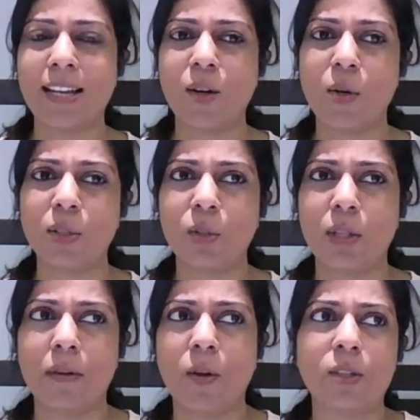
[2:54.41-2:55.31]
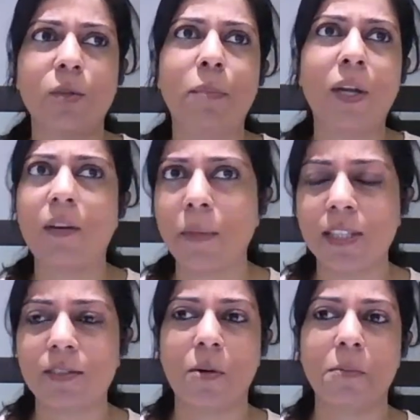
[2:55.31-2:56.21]
and also there are lots of
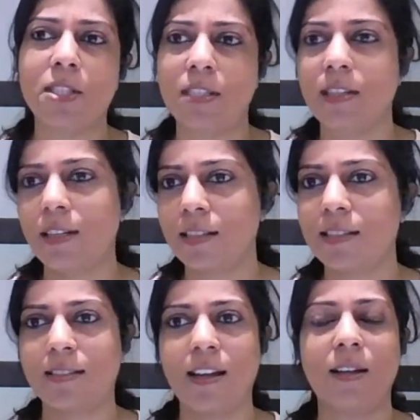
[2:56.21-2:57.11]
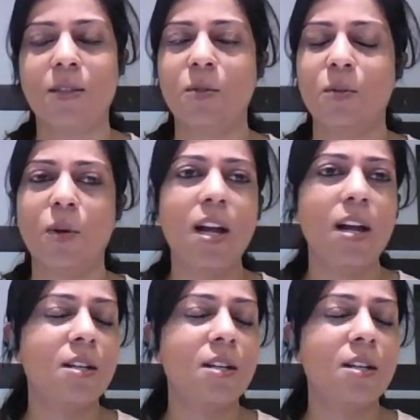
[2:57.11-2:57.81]
pyramids from Chichen Itza to